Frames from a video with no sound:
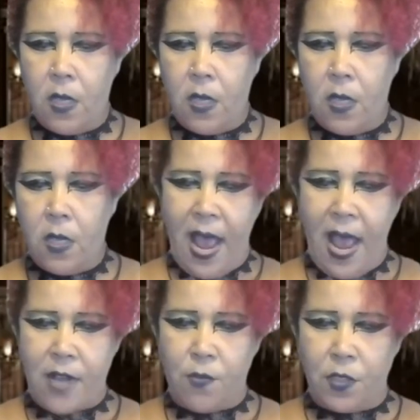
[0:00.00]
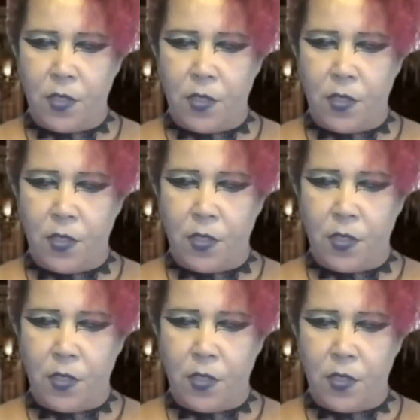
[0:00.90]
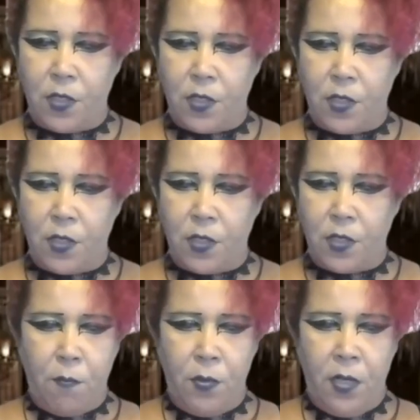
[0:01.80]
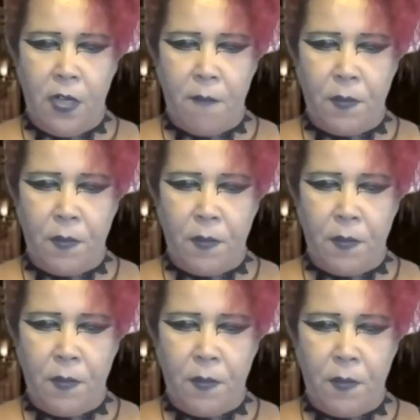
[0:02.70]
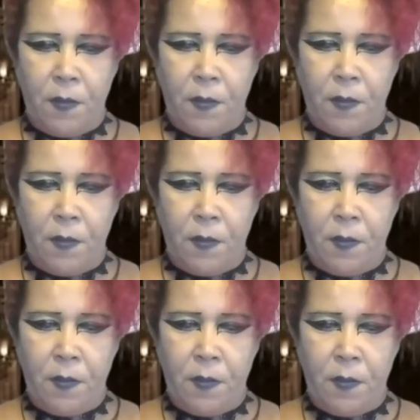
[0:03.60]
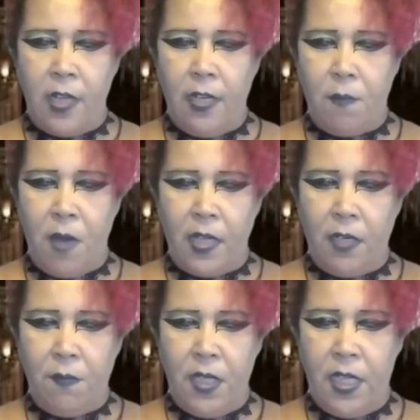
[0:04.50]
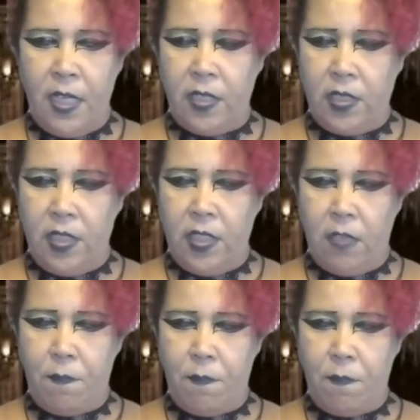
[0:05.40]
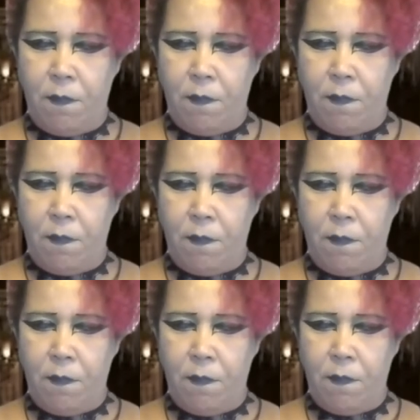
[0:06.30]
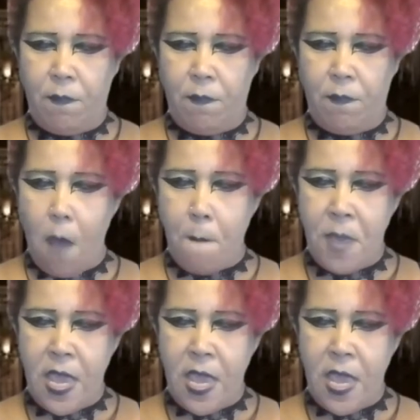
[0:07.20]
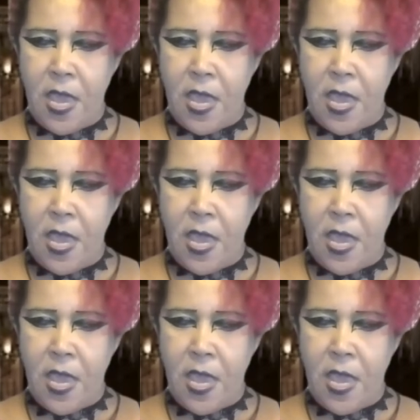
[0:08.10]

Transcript: back with all pointing up in Her tiny body began to seize up a pig